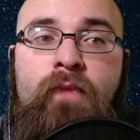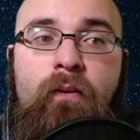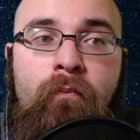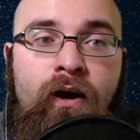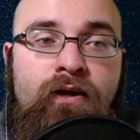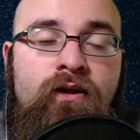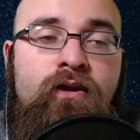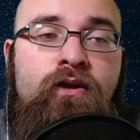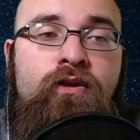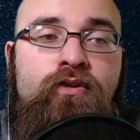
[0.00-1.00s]
But
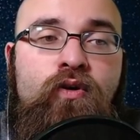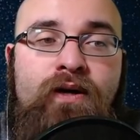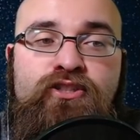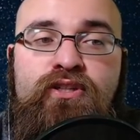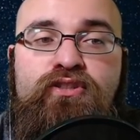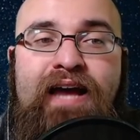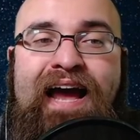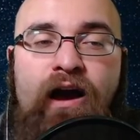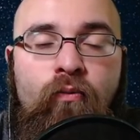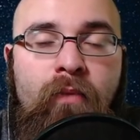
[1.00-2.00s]
the question is,
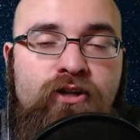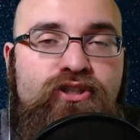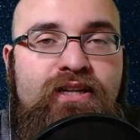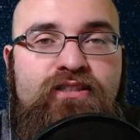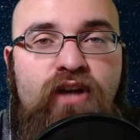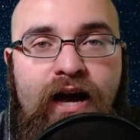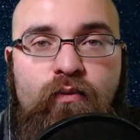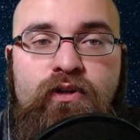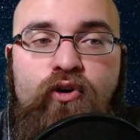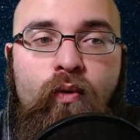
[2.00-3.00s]
how much is
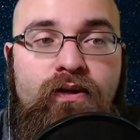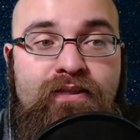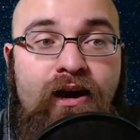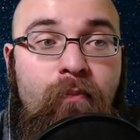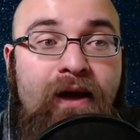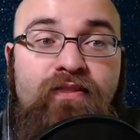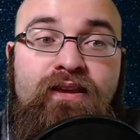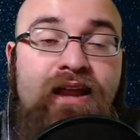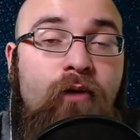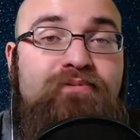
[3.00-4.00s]
Godwin going to help? I think
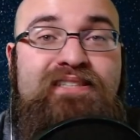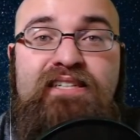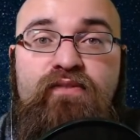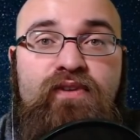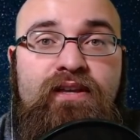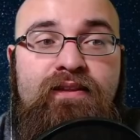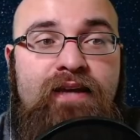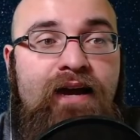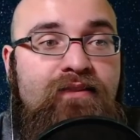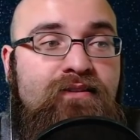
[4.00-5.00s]
it helps significantly.
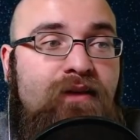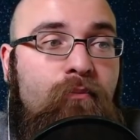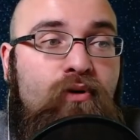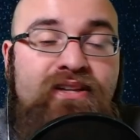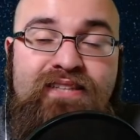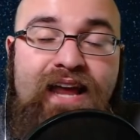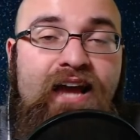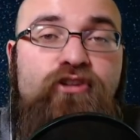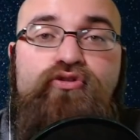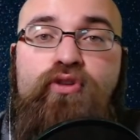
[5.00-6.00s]
I think that brings an
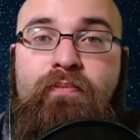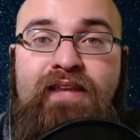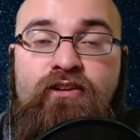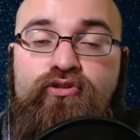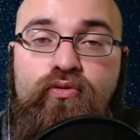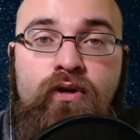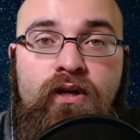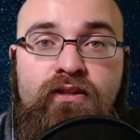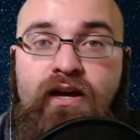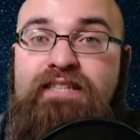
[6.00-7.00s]
extra potential
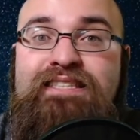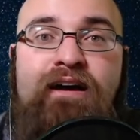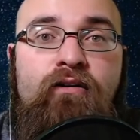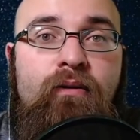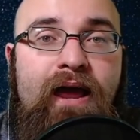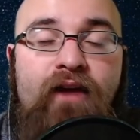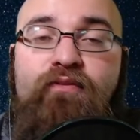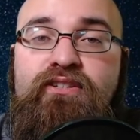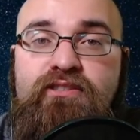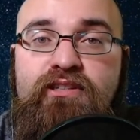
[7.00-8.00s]
touchdown
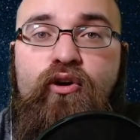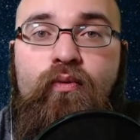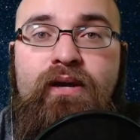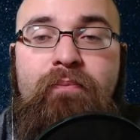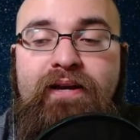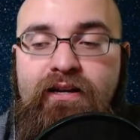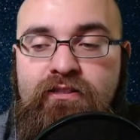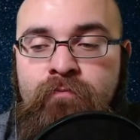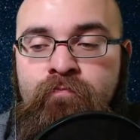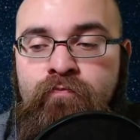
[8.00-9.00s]
every single week, because
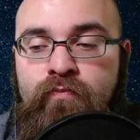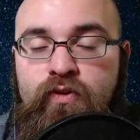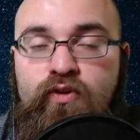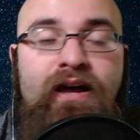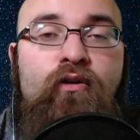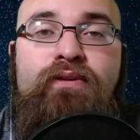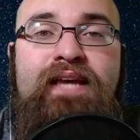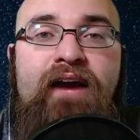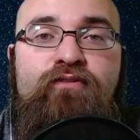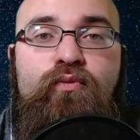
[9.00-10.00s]
you not only
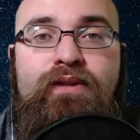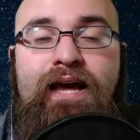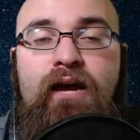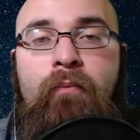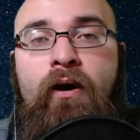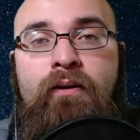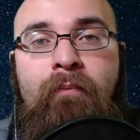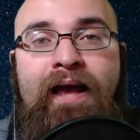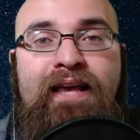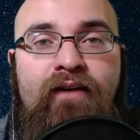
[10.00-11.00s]
have to rely upon
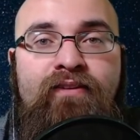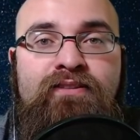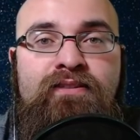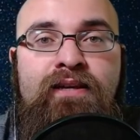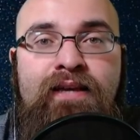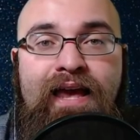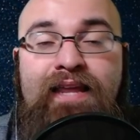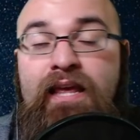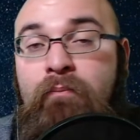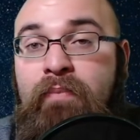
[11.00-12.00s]
Mike Evans and
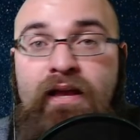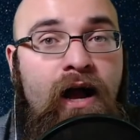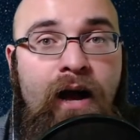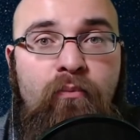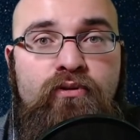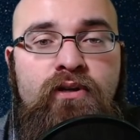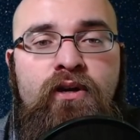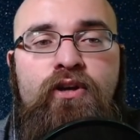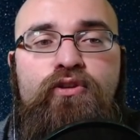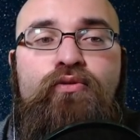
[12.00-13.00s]
him being hobbled,
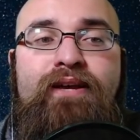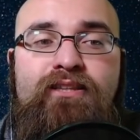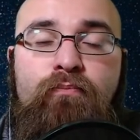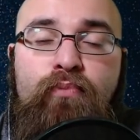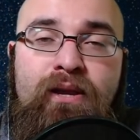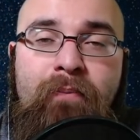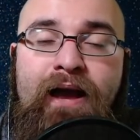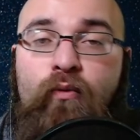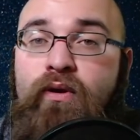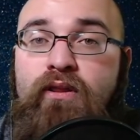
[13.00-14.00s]
you get to bring
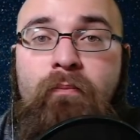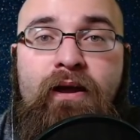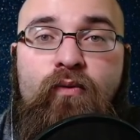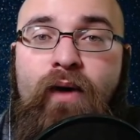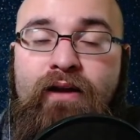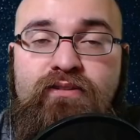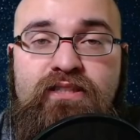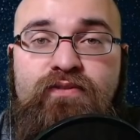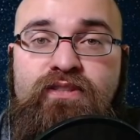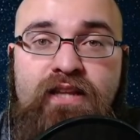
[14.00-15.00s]
back one of the better wide
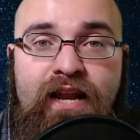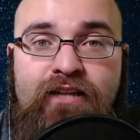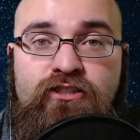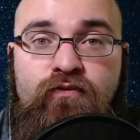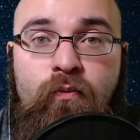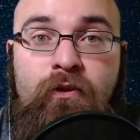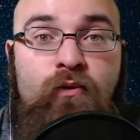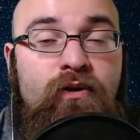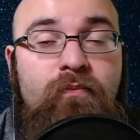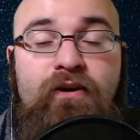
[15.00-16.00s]
receivers in the National Football League,
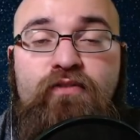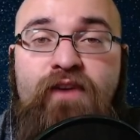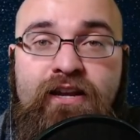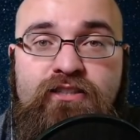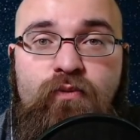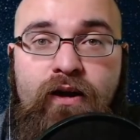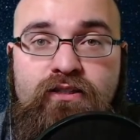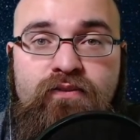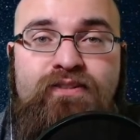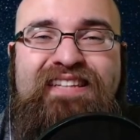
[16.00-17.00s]
one of the better fantasy wide
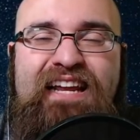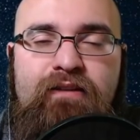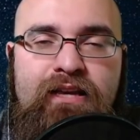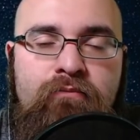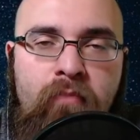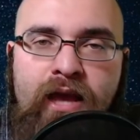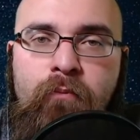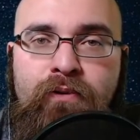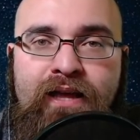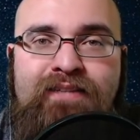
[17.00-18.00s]
receivers that can make
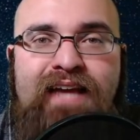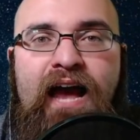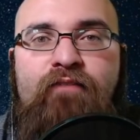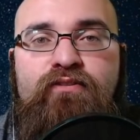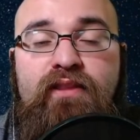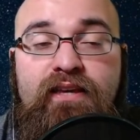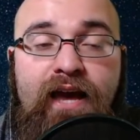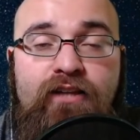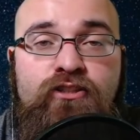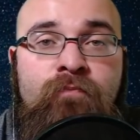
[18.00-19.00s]
plays after the
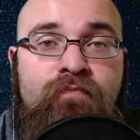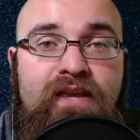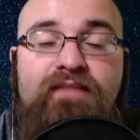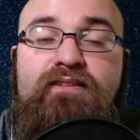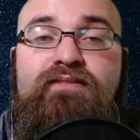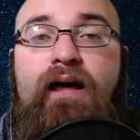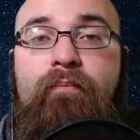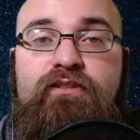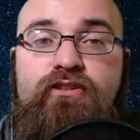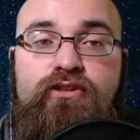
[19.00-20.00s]
catch in the slot
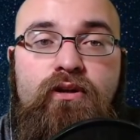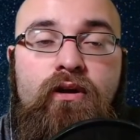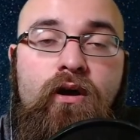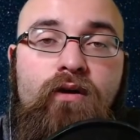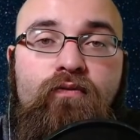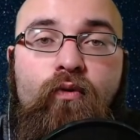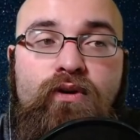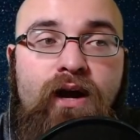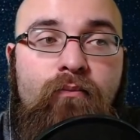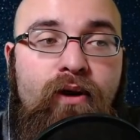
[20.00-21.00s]
position for
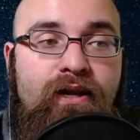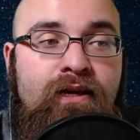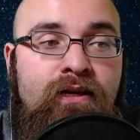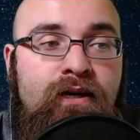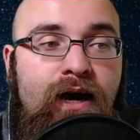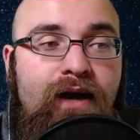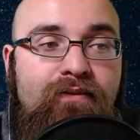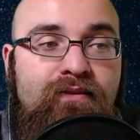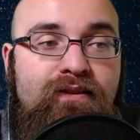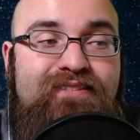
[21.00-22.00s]
Tom Brady. I
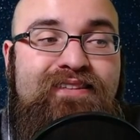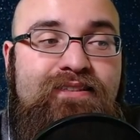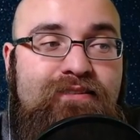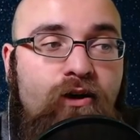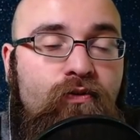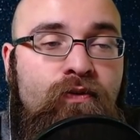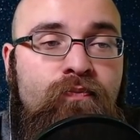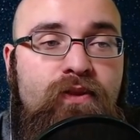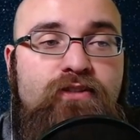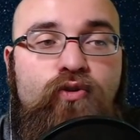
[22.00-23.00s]
think this in itself
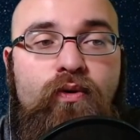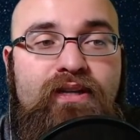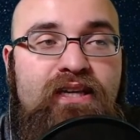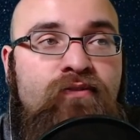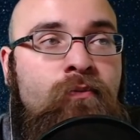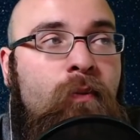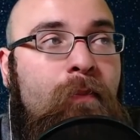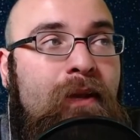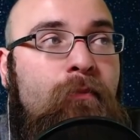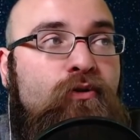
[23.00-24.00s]
is going to give him a
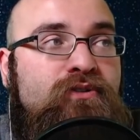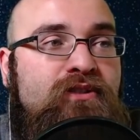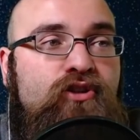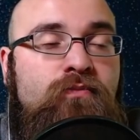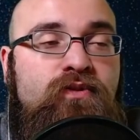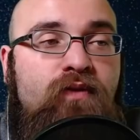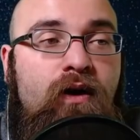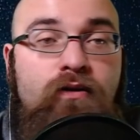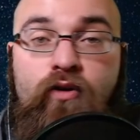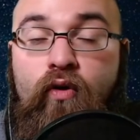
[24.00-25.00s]
big boost in terms of
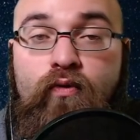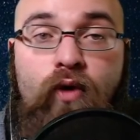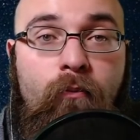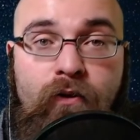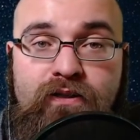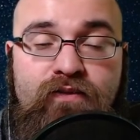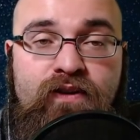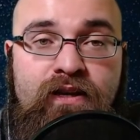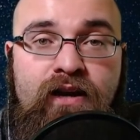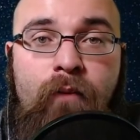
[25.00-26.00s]
overall
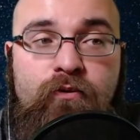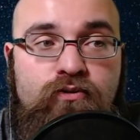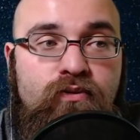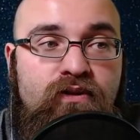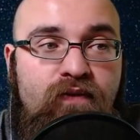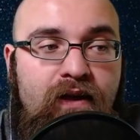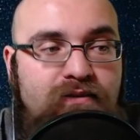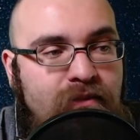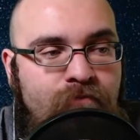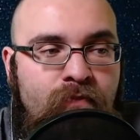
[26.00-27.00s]
productivity and opportunity in
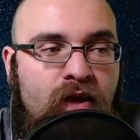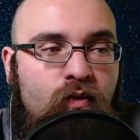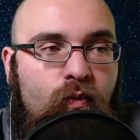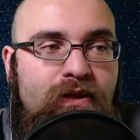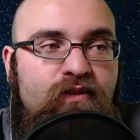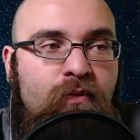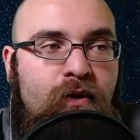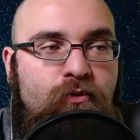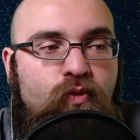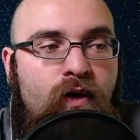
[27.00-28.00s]
fantasy. We'll leave him at
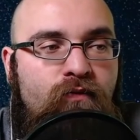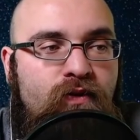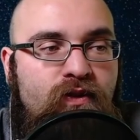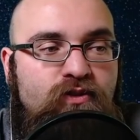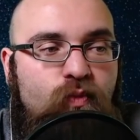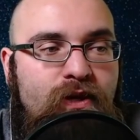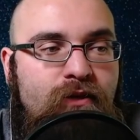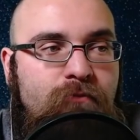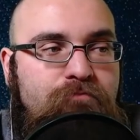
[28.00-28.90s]
number 12 for this week.